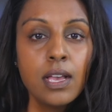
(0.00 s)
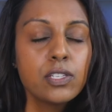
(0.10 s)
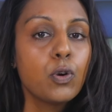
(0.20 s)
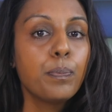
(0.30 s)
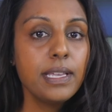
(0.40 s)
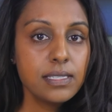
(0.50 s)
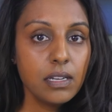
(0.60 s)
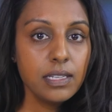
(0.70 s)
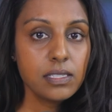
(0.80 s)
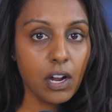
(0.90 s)
So, based
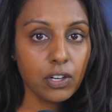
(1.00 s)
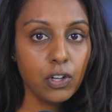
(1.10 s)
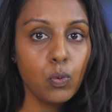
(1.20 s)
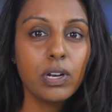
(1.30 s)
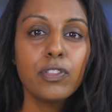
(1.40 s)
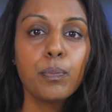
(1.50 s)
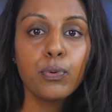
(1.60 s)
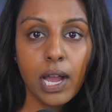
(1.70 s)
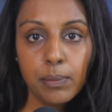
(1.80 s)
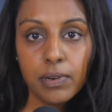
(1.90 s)
on this article, one of the
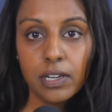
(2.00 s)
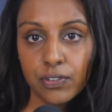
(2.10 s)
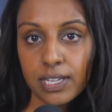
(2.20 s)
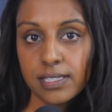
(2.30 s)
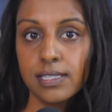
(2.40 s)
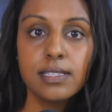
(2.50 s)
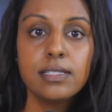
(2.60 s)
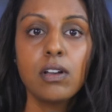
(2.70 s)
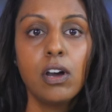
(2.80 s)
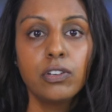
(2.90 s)
primary reasons
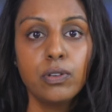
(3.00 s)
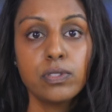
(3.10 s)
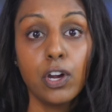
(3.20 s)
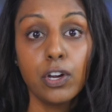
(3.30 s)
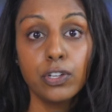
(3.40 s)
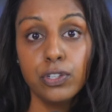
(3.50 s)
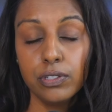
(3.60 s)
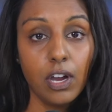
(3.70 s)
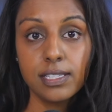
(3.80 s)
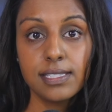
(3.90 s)
these condos are
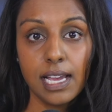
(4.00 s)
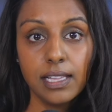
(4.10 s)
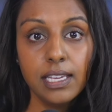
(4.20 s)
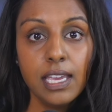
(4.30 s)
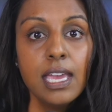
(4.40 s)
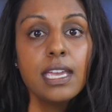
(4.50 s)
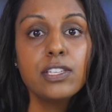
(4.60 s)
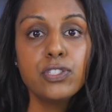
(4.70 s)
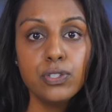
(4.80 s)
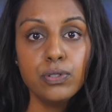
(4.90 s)
not selling
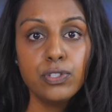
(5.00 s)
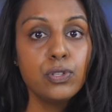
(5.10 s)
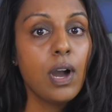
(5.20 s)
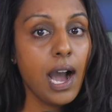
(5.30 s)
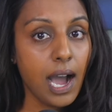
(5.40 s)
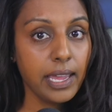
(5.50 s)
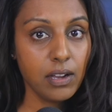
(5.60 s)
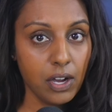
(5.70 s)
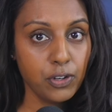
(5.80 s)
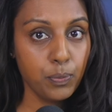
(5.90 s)
is due to high
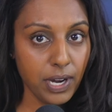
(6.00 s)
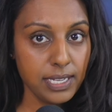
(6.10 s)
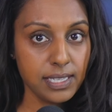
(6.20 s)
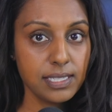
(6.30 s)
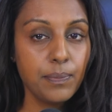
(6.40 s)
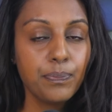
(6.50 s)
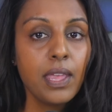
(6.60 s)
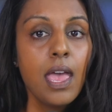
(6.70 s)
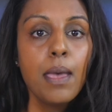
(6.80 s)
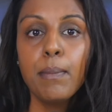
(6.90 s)
condo prices
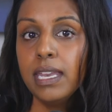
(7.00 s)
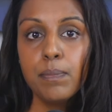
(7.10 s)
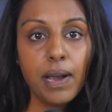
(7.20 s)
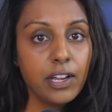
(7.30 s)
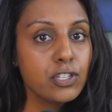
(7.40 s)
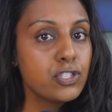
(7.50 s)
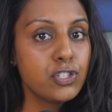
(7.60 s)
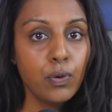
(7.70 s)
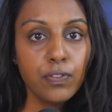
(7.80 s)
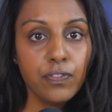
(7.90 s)
many buyers
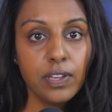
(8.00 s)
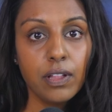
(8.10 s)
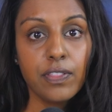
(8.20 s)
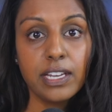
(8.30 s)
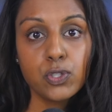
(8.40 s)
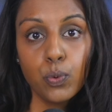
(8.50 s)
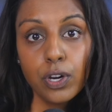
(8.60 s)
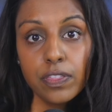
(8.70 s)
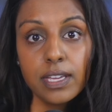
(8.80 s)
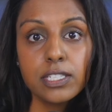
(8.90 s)
don't feel that it's
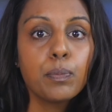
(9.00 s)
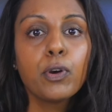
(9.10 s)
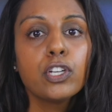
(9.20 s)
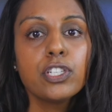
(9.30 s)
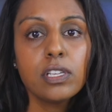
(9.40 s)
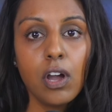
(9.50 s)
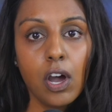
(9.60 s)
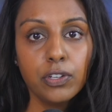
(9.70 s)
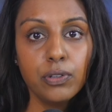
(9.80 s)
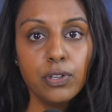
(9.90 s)
worth it to purchase a
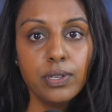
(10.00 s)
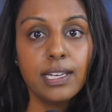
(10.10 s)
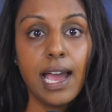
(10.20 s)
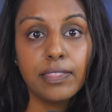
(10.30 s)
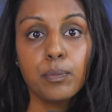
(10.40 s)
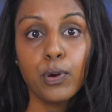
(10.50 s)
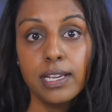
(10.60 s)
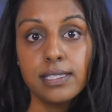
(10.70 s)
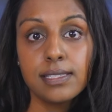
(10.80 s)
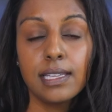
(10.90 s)
condo unit at the
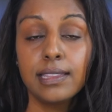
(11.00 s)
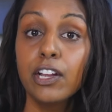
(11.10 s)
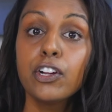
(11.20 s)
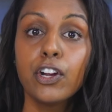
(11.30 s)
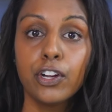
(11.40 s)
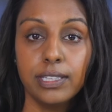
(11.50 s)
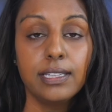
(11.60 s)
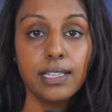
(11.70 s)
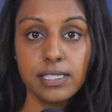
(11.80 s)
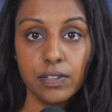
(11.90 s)
prices that they are currently
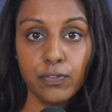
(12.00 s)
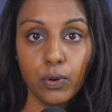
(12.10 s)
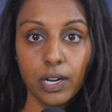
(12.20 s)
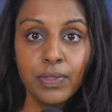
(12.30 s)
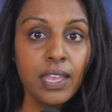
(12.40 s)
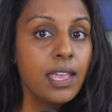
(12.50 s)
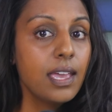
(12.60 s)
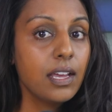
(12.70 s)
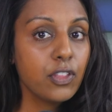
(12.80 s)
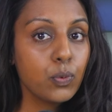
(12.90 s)
listed for.
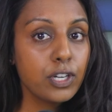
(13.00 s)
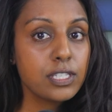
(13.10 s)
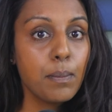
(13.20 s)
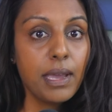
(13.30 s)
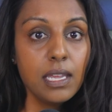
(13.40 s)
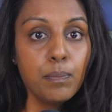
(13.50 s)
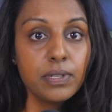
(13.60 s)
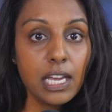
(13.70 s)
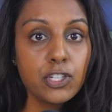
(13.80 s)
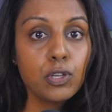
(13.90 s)
In other words, many
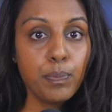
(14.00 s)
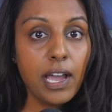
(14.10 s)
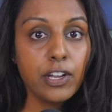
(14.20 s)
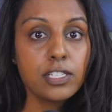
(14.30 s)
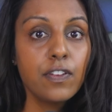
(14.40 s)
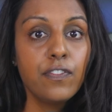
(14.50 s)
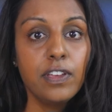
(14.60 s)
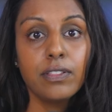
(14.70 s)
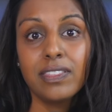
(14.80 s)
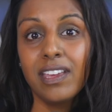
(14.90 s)
potential buyers
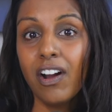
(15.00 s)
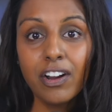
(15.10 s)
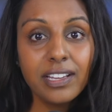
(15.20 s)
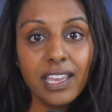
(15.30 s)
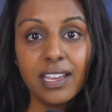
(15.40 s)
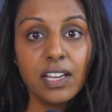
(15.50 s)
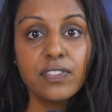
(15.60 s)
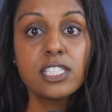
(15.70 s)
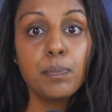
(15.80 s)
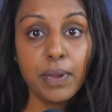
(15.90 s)
feel that they aren't getting enough
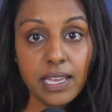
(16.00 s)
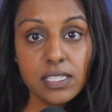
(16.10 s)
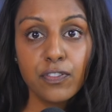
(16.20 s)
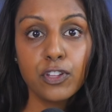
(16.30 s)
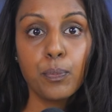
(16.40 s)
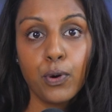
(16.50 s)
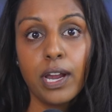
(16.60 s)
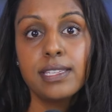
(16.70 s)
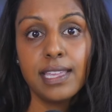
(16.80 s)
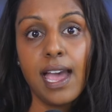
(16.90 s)
space for the
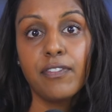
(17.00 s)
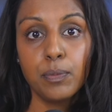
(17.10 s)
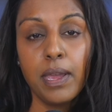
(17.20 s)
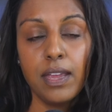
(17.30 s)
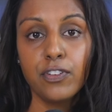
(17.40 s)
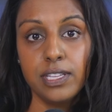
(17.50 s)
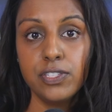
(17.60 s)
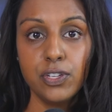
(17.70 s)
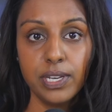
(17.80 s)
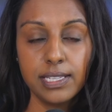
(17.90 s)
price they have to pay for
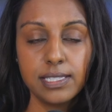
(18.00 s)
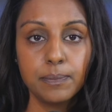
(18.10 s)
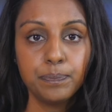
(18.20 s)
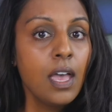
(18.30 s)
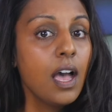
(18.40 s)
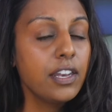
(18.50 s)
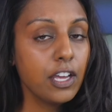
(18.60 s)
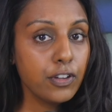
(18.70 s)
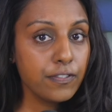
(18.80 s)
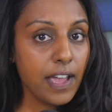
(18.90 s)
these units.
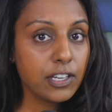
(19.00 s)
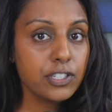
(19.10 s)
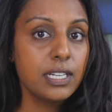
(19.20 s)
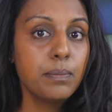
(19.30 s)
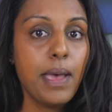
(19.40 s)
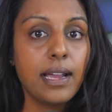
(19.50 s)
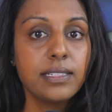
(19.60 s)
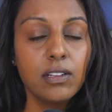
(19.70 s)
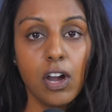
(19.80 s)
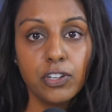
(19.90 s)
Another factor
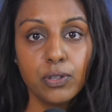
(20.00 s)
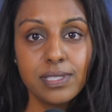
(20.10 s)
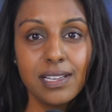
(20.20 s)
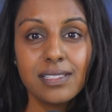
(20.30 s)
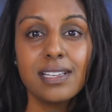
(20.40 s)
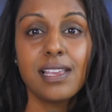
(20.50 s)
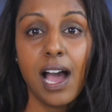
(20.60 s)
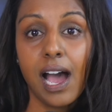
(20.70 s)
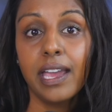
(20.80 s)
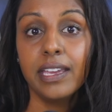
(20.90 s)
impacting condo sales is
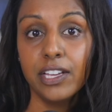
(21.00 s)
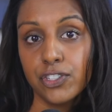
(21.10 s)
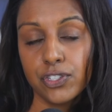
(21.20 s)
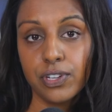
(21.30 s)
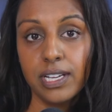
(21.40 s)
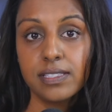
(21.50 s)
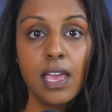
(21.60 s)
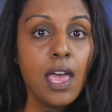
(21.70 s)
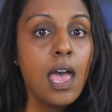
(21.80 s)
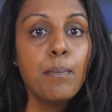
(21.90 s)
high interest rates.
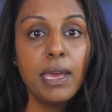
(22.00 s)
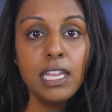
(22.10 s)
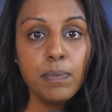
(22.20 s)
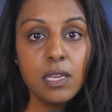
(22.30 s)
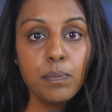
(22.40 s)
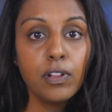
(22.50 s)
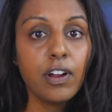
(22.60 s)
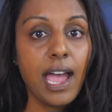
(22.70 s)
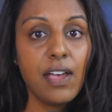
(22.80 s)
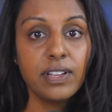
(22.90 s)
Many people
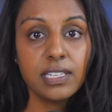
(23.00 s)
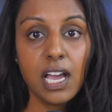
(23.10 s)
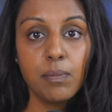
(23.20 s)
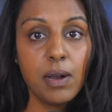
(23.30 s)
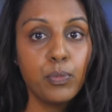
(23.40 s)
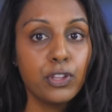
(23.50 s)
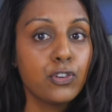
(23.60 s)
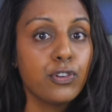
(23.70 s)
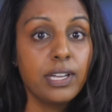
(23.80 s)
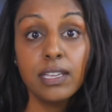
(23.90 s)
are having to come up with
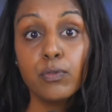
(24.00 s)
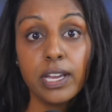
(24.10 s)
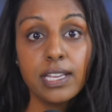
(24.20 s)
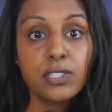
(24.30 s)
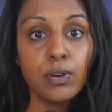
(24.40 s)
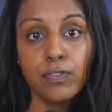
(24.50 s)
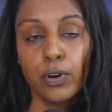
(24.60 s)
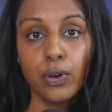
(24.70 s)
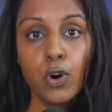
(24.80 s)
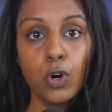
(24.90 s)
creative ways to
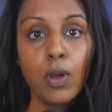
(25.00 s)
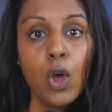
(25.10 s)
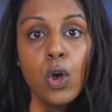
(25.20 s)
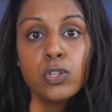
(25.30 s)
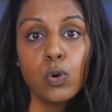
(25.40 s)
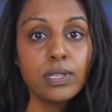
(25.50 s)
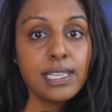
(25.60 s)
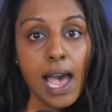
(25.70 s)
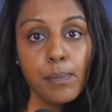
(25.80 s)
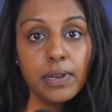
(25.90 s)
afford a home. So,
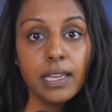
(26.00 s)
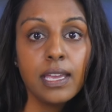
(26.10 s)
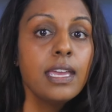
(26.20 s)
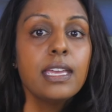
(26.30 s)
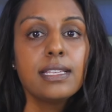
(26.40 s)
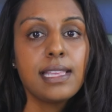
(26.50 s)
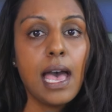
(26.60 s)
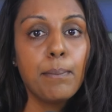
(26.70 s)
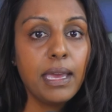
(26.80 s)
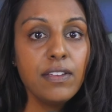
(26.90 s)
what's happening is
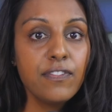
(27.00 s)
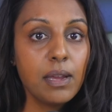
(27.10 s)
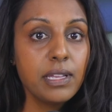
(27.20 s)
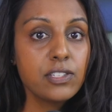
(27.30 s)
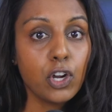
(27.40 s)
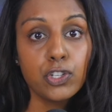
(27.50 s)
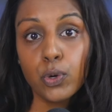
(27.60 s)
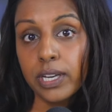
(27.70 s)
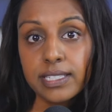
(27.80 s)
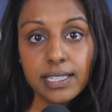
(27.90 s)
that many families are
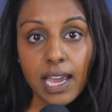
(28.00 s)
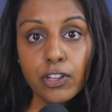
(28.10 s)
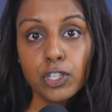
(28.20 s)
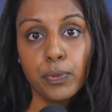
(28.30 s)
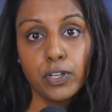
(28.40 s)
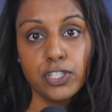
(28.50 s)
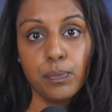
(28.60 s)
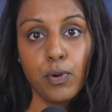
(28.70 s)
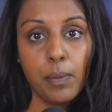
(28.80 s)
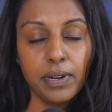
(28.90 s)
joining together to purchase a
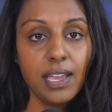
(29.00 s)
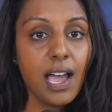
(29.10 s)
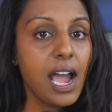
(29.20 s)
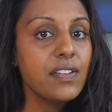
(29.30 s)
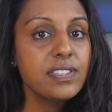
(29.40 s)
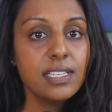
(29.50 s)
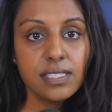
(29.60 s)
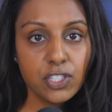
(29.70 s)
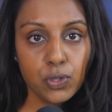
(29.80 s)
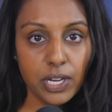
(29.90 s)
property. I've seen
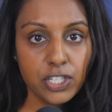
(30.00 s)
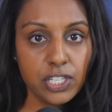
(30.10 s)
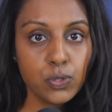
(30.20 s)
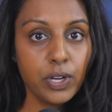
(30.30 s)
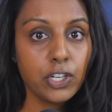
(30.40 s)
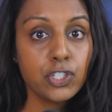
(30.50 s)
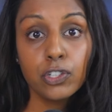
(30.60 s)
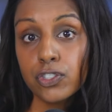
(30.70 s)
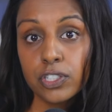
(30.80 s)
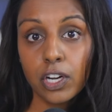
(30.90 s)
situations where
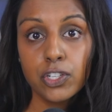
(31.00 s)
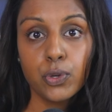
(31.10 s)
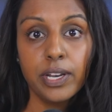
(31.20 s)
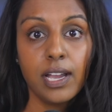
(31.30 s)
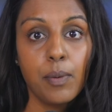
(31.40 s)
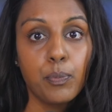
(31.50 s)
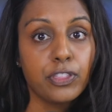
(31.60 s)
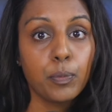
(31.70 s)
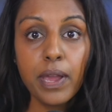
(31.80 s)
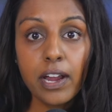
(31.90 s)
children are joining up with
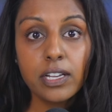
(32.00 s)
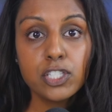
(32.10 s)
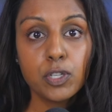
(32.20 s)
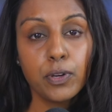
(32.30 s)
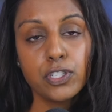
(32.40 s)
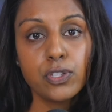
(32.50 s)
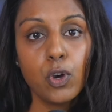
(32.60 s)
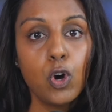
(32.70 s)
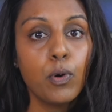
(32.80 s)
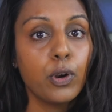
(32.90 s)
their parents to purchase a
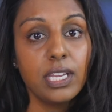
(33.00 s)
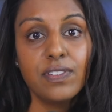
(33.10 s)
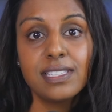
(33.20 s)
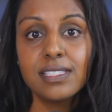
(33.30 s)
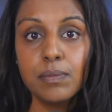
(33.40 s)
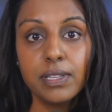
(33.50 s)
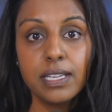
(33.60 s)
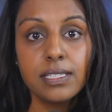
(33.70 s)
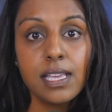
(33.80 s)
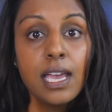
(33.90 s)
home, or even
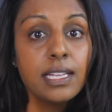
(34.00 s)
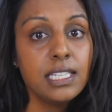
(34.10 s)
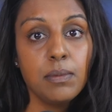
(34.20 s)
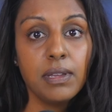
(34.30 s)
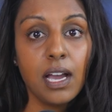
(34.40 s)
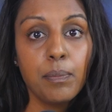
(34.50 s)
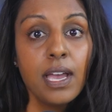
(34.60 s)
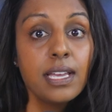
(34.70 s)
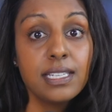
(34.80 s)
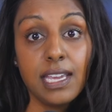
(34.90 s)
siblings teaming up
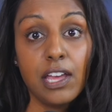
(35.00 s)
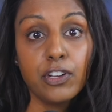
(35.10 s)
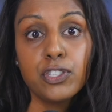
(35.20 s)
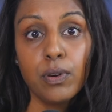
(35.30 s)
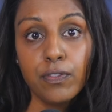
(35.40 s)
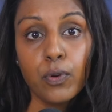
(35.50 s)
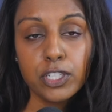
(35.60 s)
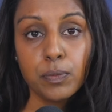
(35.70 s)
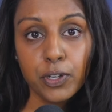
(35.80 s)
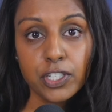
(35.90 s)
together to
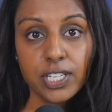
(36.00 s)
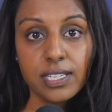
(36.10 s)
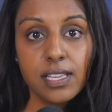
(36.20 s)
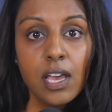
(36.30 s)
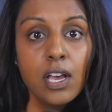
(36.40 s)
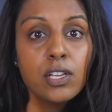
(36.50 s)
afford to purchase.